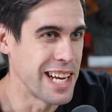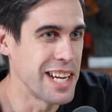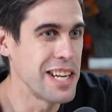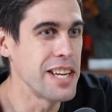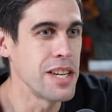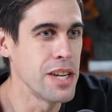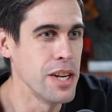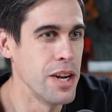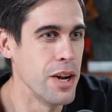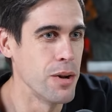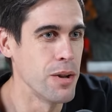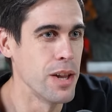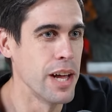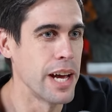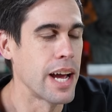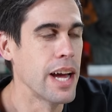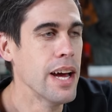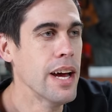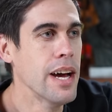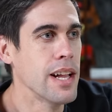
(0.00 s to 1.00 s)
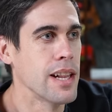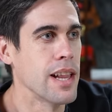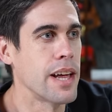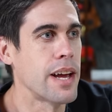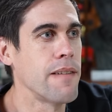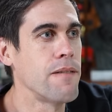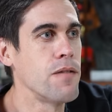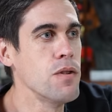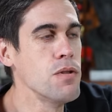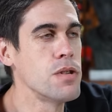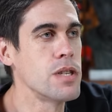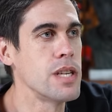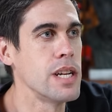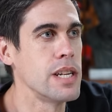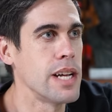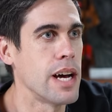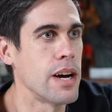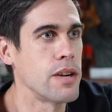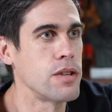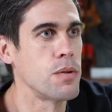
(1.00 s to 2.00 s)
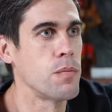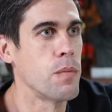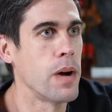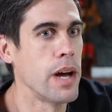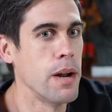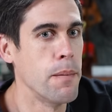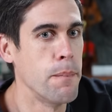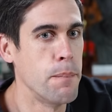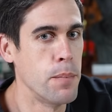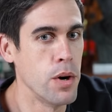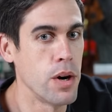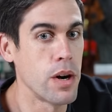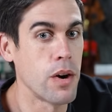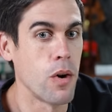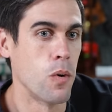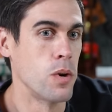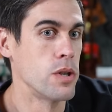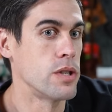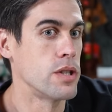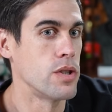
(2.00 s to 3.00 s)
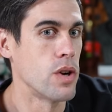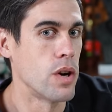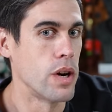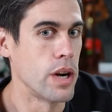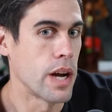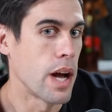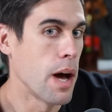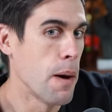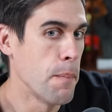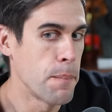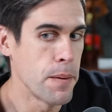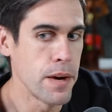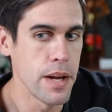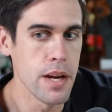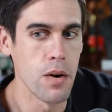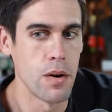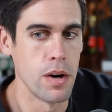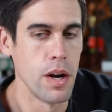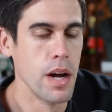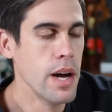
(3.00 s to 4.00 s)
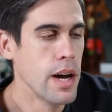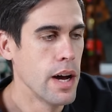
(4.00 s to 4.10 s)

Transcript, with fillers: Yeah. You know, like like if you sit down to write a book or start a company or